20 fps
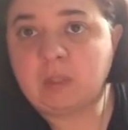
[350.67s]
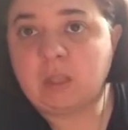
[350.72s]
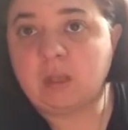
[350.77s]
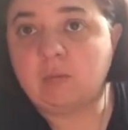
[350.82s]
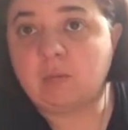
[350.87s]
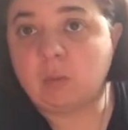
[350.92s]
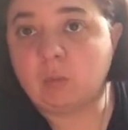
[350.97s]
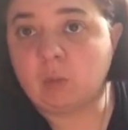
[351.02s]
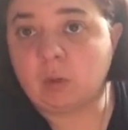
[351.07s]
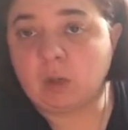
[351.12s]

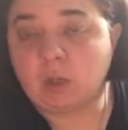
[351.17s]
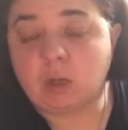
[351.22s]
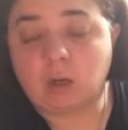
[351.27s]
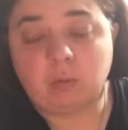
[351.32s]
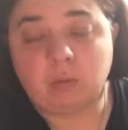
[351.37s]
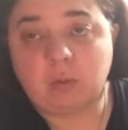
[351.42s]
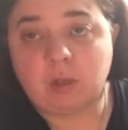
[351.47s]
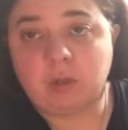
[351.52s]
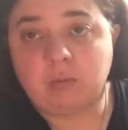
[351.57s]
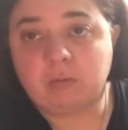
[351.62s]
If you want to know.
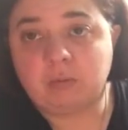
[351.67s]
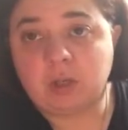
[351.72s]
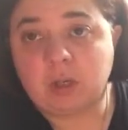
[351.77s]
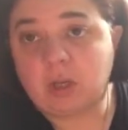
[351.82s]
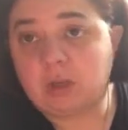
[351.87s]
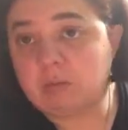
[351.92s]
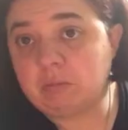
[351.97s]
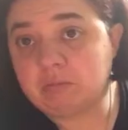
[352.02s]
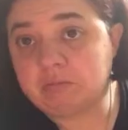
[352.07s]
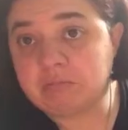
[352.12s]
If
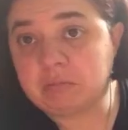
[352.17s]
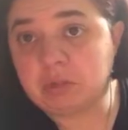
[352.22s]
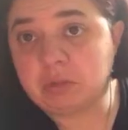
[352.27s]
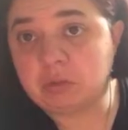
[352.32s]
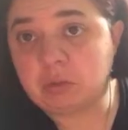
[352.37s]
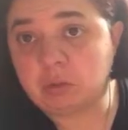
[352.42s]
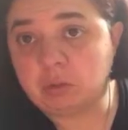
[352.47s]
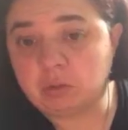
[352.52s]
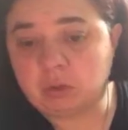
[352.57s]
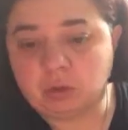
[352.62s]
not, that's
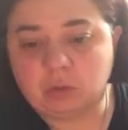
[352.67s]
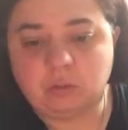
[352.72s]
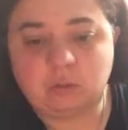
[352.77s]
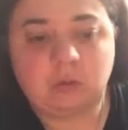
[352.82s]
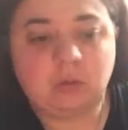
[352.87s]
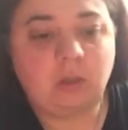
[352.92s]
cool too.